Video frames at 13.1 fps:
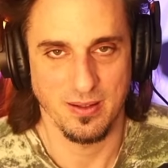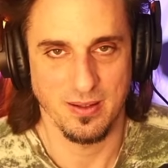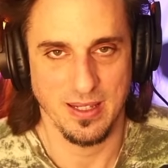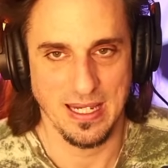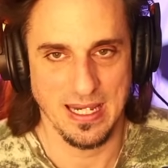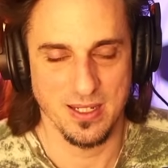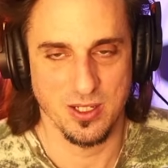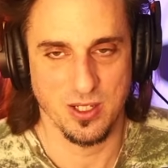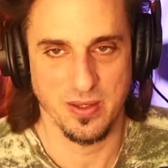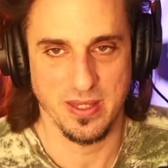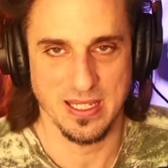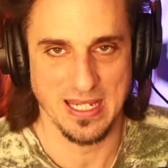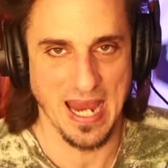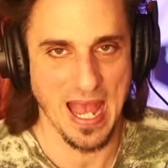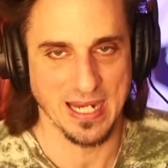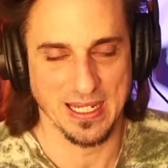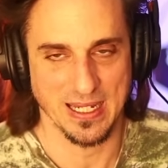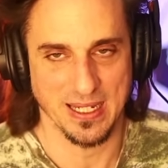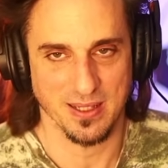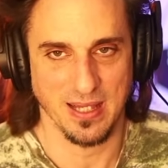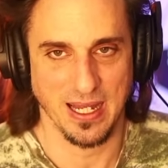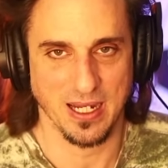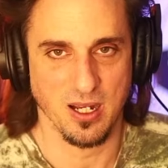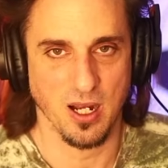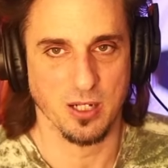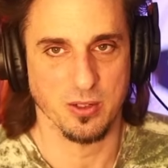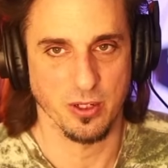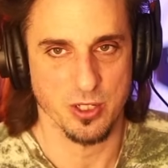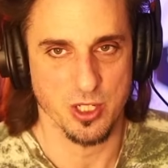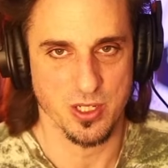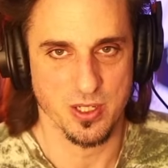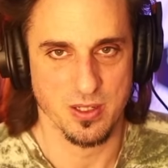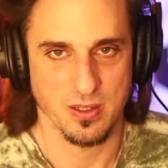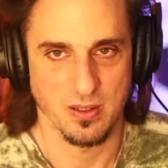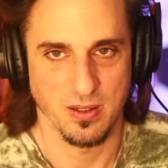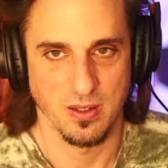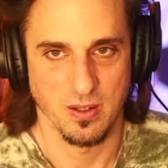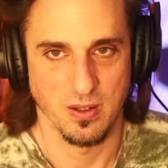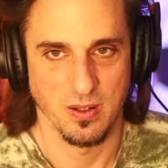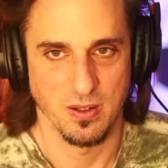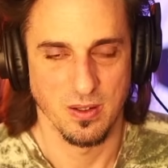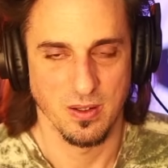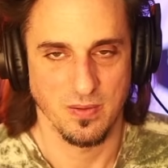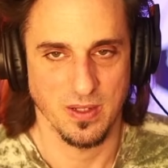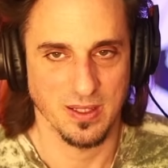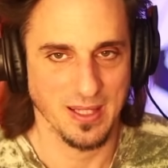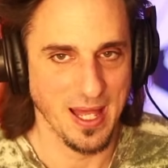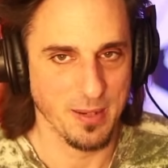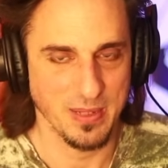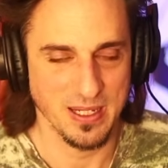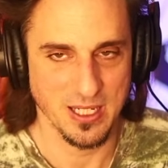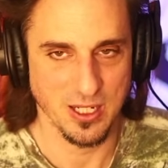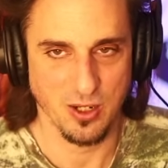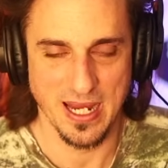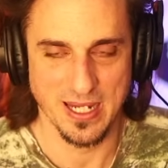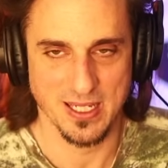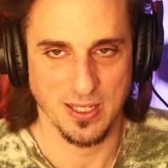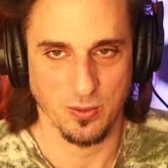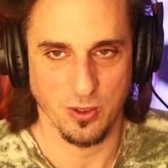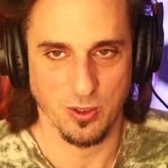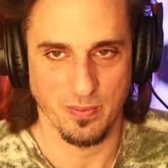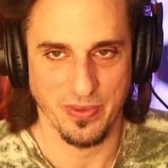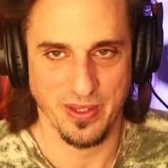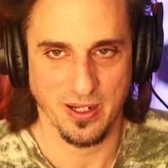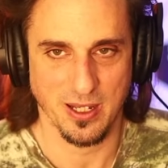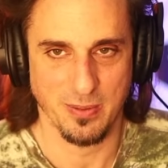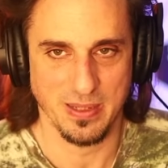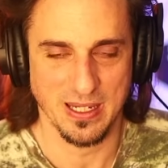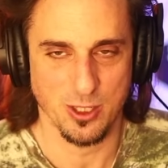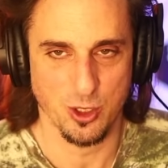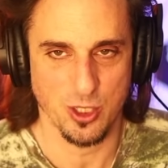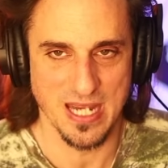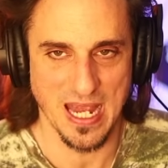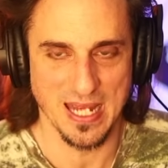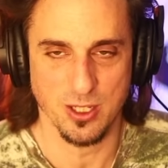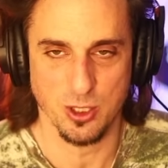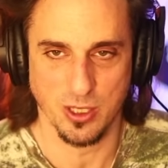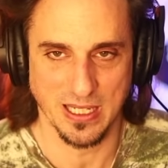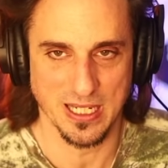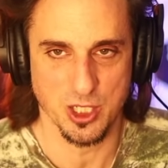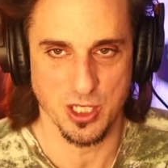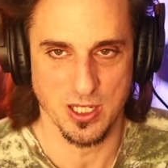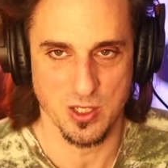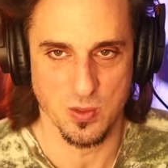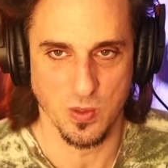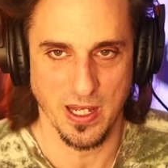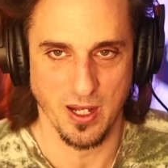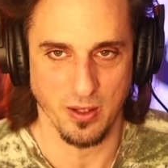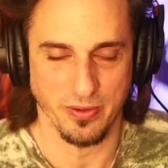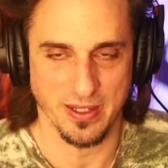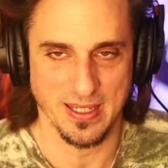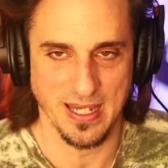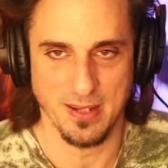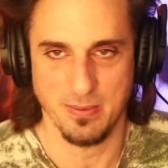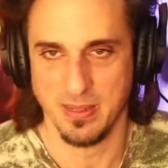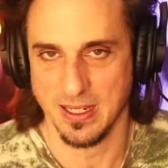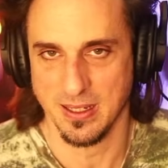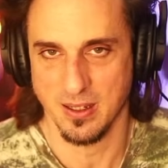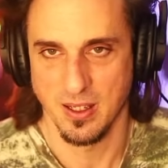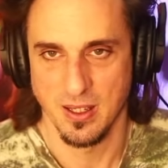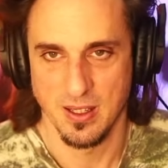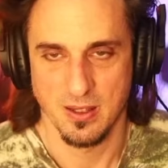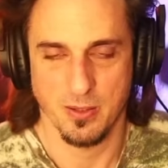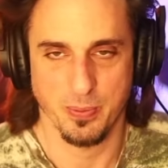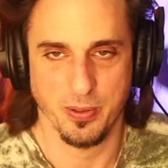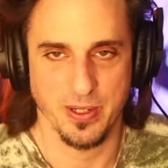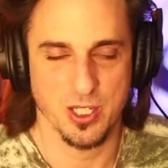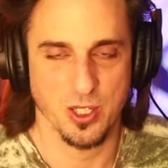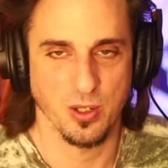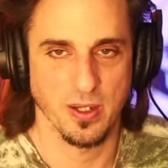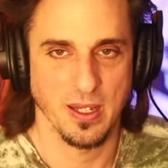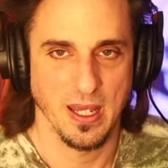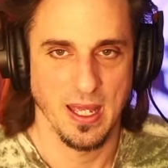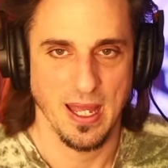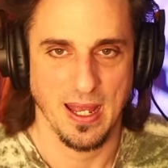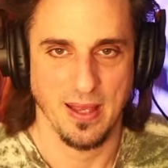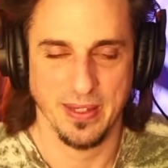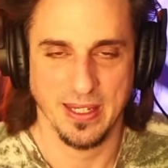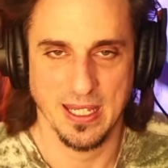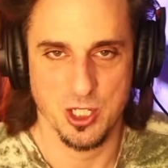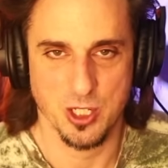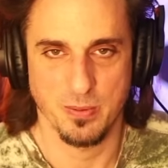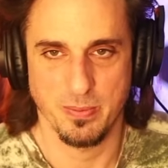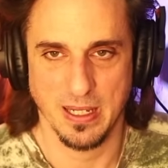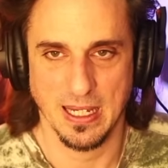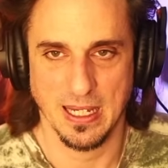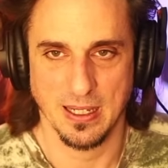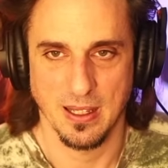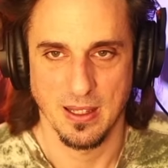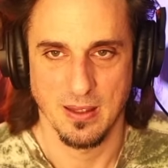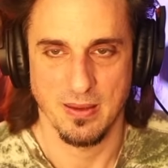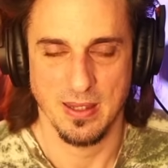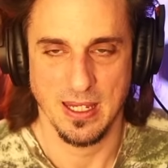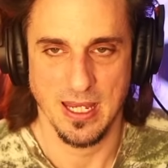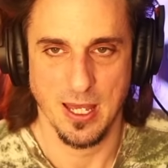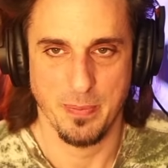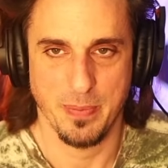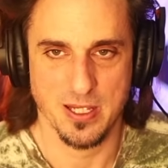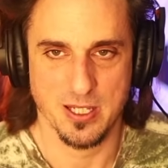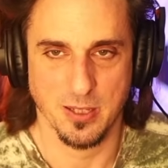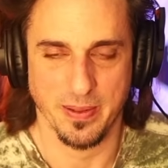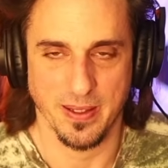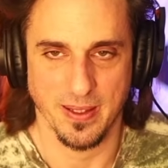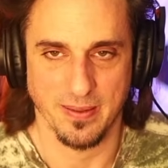into the diaconate like cockroaches, if you let them into your anteroom, they're going to be in your den and your kitchen as well, the den being the priesthood and the kitchen being the episcopate.